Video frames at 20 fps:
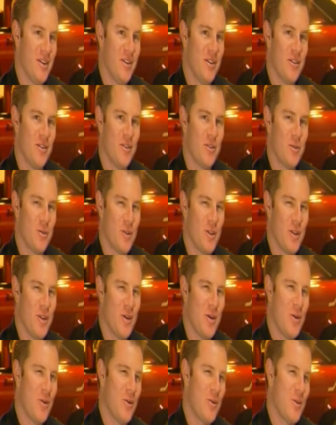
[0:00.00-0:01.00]
you know, there's
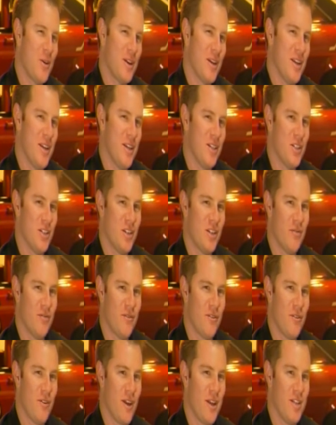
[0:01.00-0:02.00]
really no
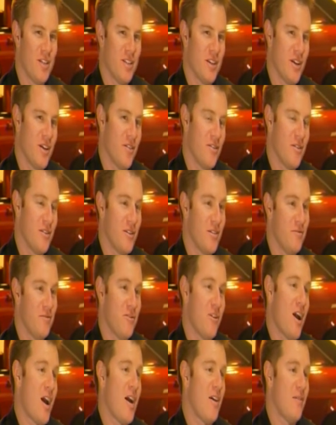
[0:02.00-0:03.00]
conditioning for racing other
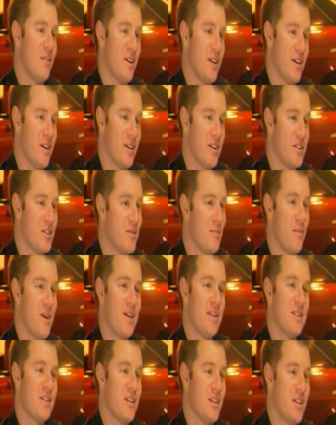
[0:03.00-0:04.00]
than driving. It's the
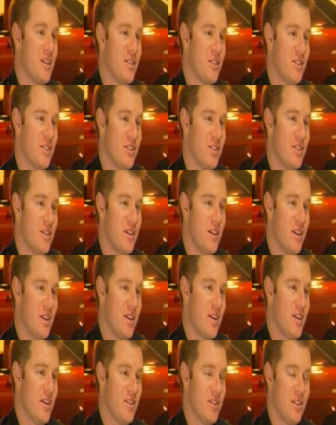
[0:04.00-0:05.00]
best
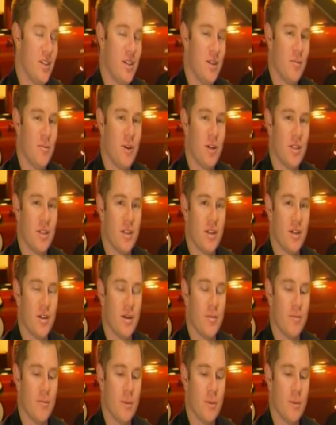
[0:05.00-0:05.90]
conditioning, but